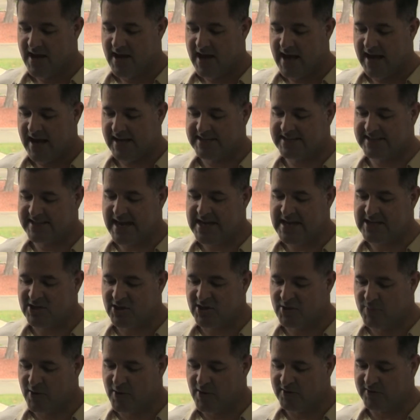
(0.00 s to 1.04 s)
I say to
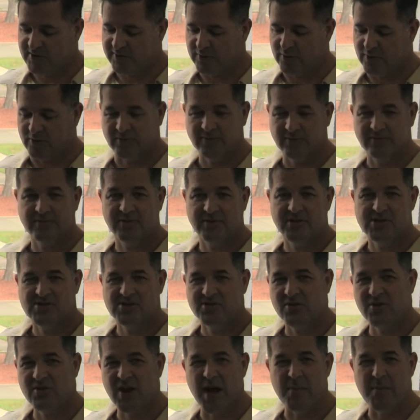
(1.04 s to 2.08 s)
the boastful,
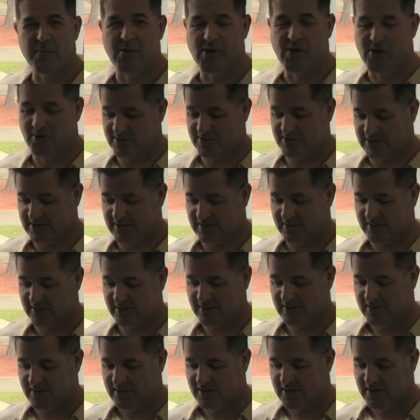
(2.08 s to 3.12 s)
do not boast,
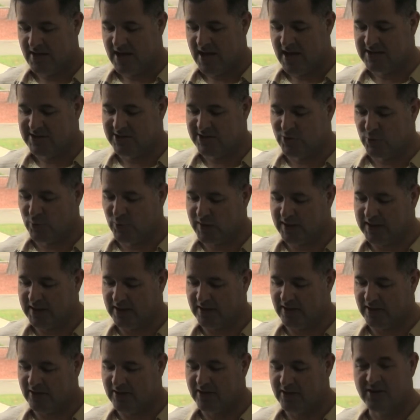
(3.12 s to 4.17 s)
and to the
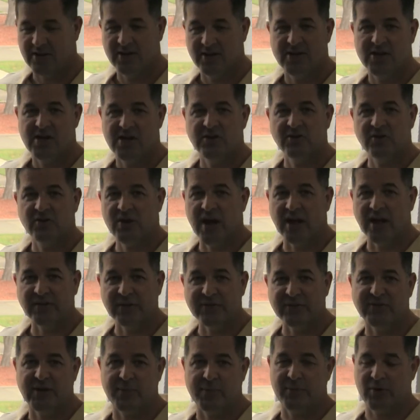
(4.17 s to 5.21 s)
wicked, do not
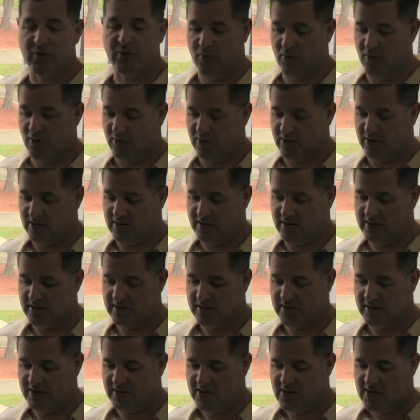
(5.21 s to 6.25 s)
lift up your horn.
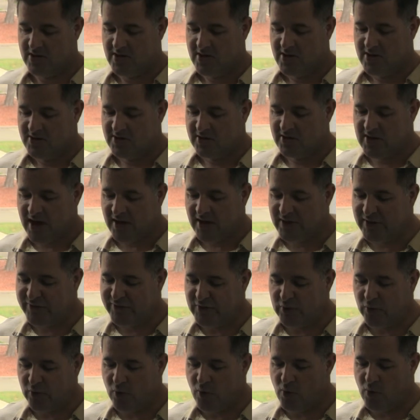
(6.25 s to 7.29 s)
Do not lift
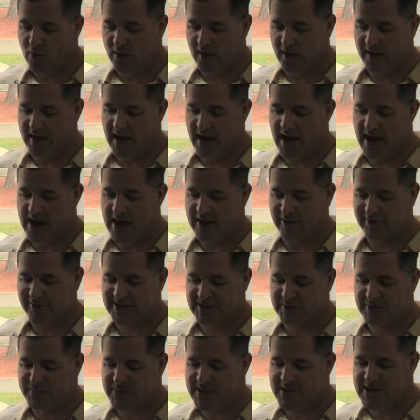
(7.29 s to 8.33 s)
your horn on high, or
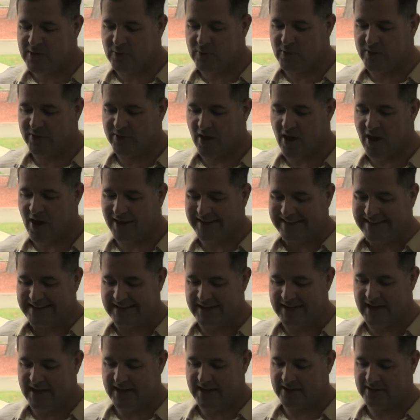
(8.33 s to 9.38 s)
speak with haughty
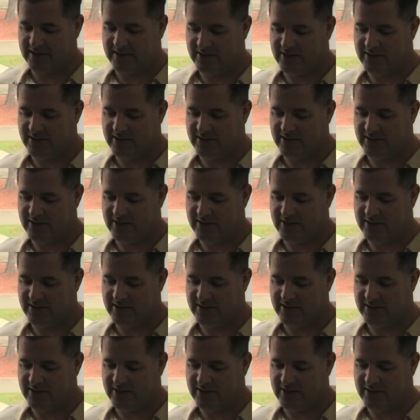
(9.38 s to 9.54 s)
neck.